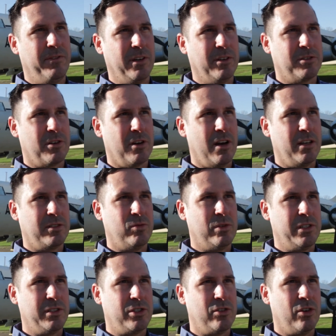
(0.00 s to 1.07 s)
fingers crossed
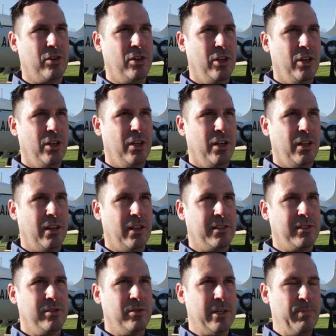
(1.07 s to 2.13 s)
one, so
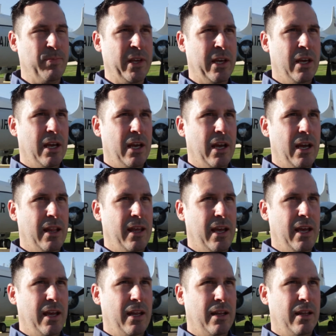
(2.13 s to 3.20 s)
let's do it. And
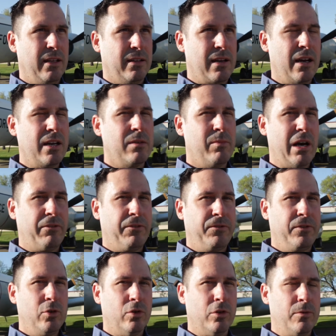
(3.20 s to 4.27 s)
then talking about
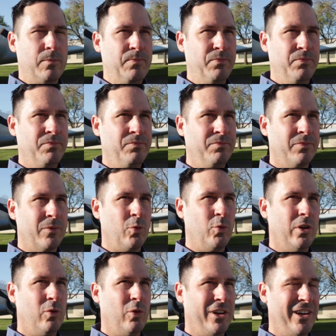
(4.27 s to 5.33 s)
fuel,
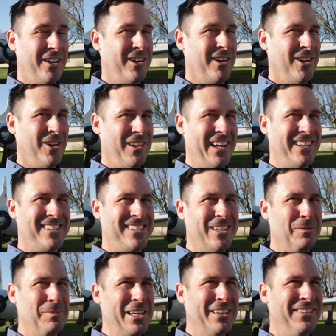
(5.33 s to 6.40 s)
will 100 low lead
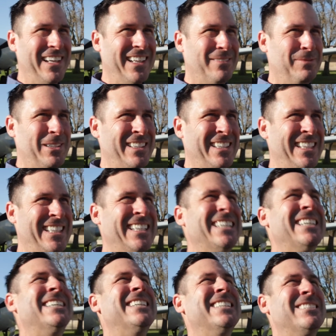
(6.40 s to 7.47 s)
still be available?
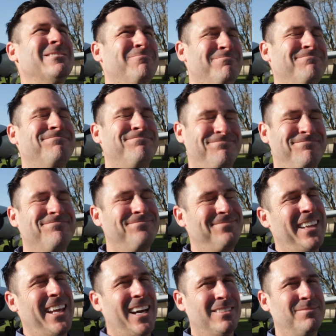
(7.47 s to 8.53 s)

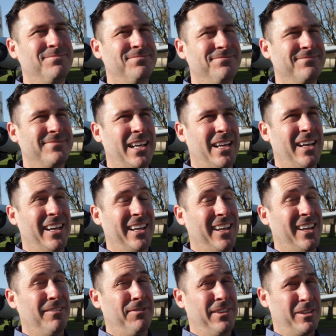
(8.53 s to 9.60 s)
Yeah,
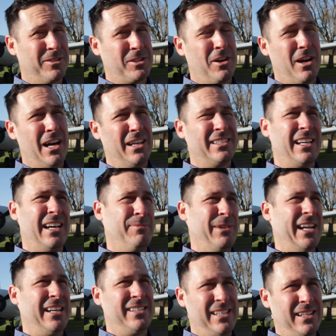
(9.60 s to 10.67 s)
again, fingers crossed. I
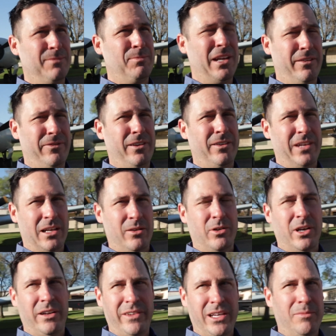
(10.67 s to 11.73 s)
mean, I see the benefit of getting
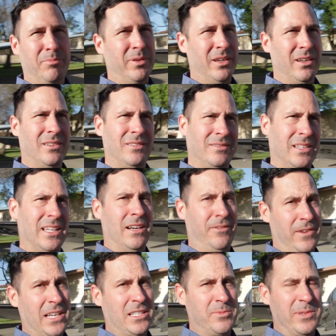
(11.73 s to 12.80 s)
rid of it, but it
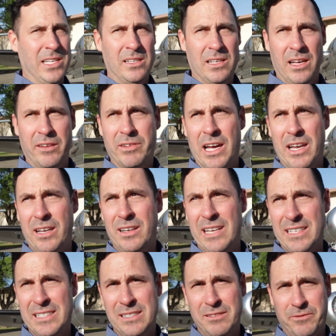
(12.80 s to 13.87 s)
affects me. I've got a
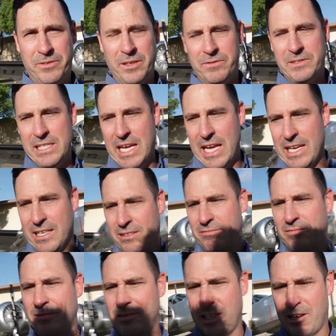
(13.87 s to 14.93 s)
1958,
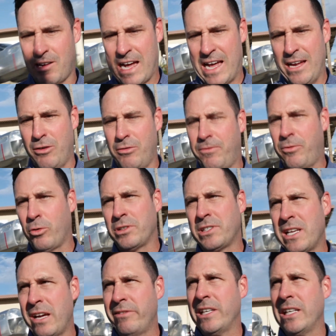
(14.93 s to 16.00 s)
you know,
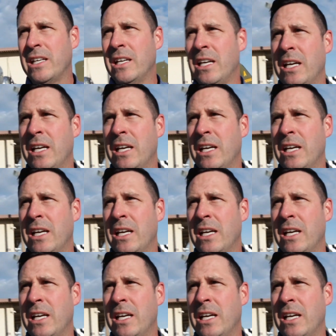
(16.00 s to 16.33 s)
IO470